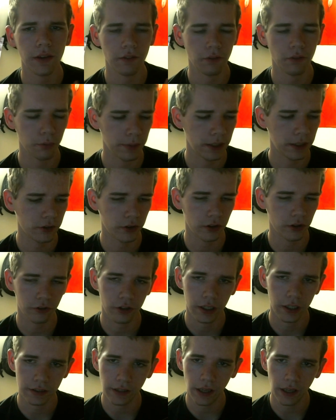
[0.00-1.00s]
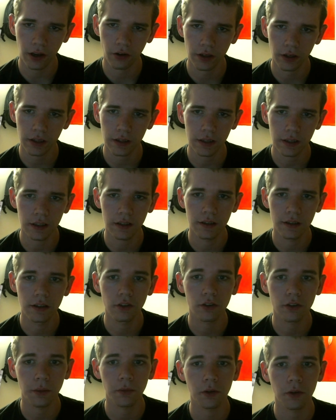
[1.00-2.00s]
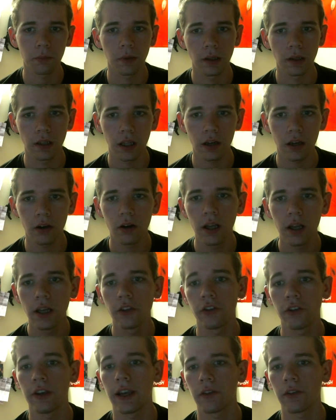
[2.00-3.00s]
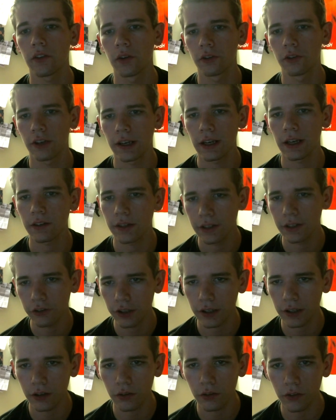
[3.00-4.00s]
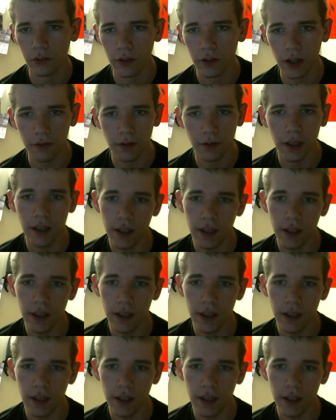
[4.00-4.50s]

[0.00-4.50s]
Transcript: everybody's trick shot down in the description below, so you guys can go check out their channels and stuff.